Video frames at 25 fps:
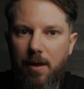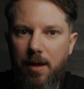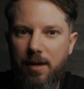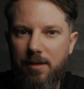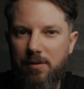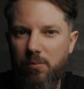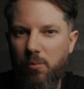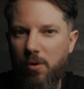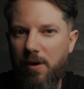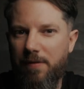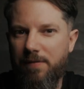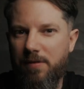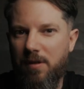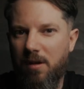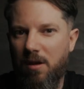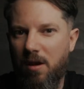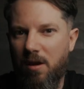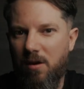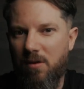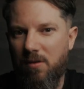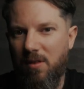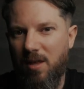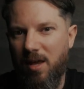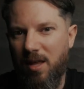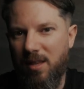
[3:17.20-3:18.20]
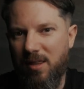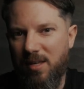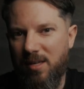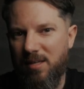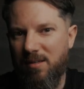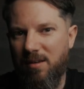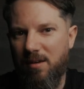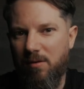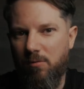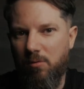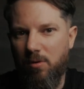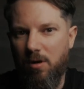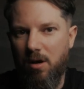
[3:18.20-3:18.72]
It's worth to note that
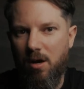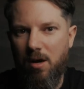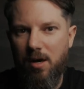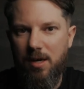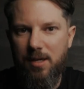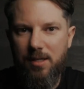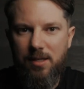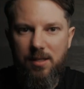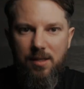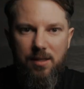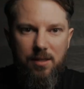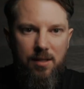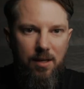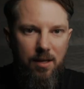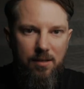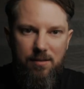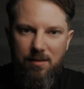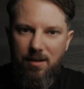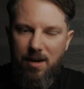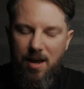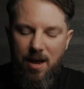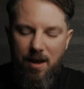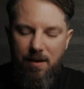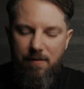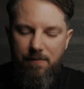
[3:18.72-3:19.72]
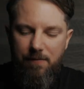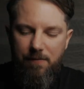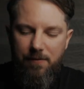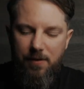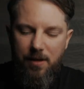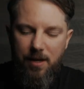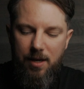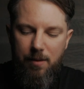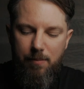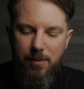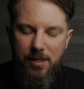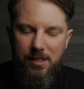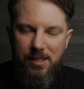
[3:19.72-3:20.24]
this little guy doesn't have
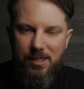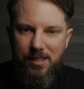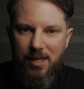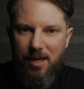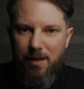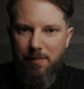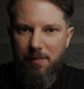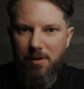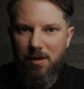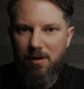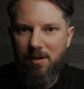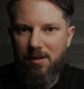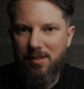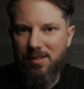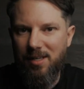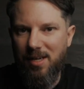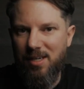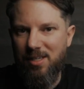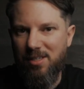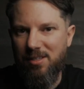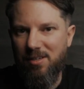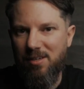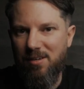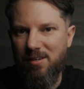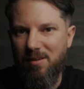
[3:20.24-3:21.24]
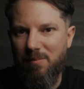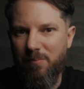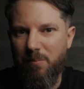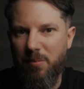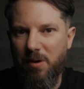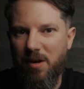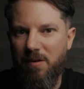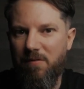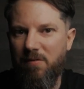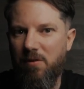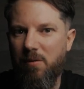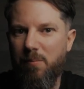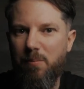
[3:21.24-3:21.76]
image stabilization,
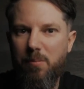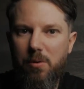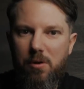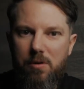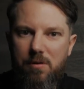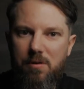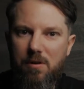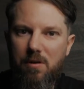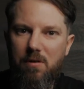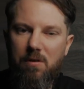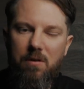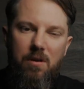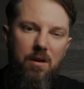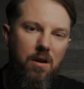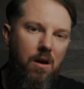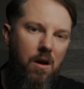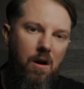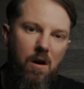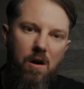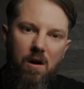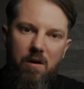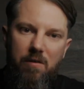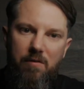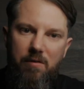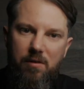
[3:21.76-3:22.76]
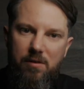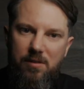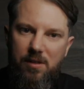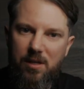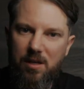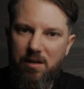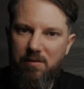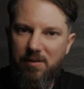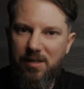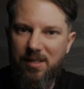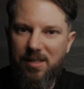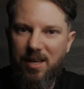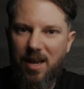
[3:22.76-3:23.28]
but if you're putting on an R
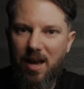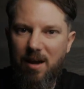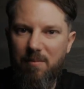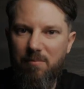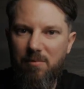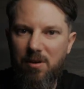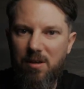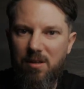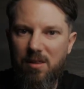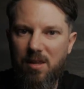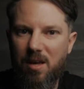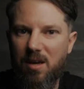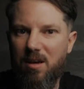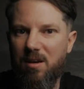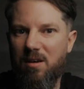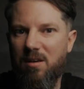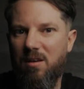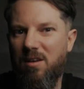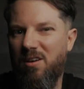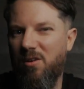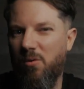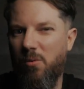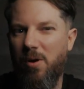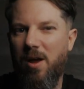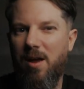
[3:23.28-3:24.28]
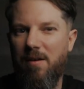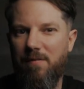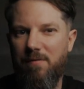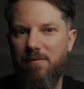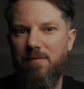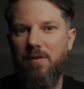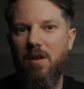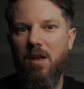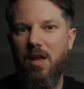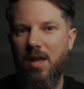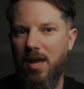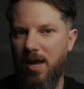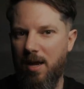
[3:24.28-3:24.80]
series camera, then you
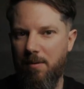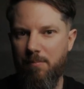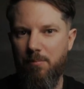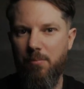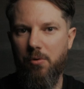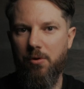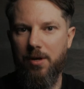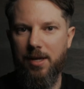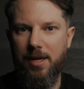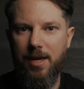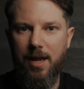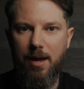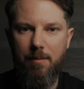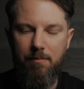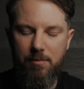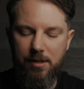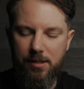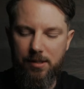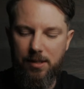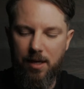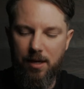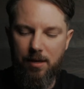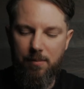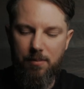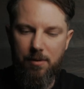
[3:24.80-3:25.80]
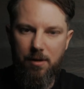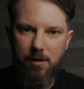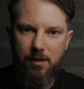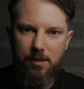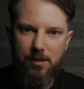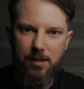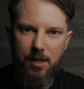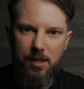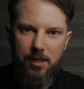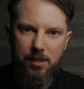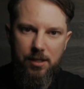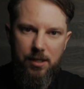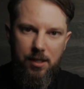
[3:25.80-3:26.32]
have in-body camera
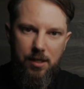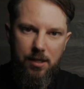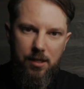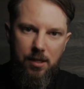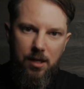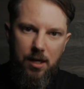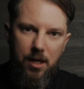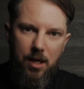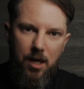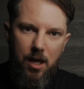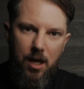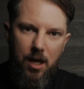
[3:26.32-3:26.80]
stabilization